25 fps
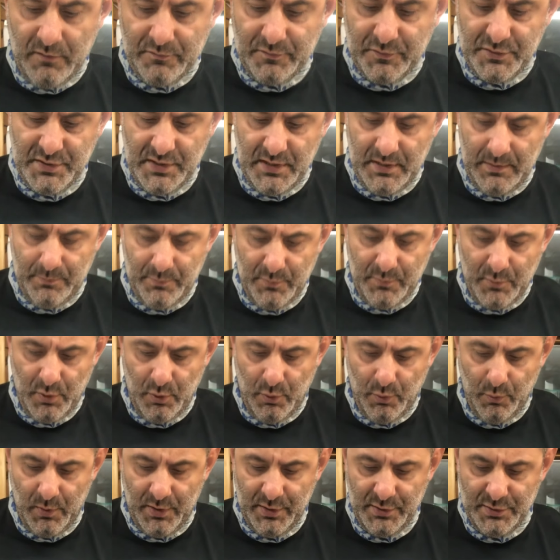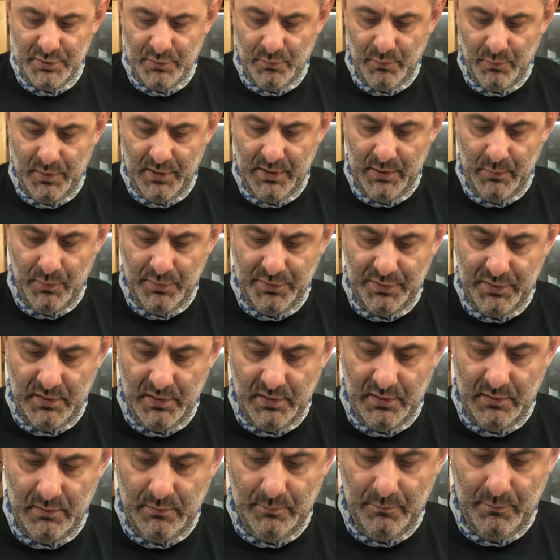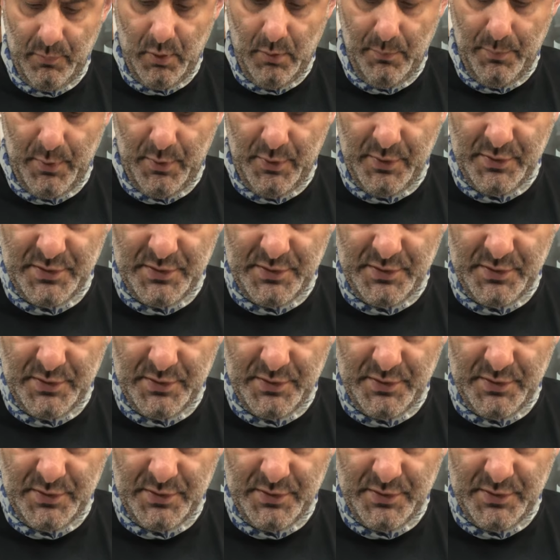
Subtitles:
tip, going right to the ring with the ball bearing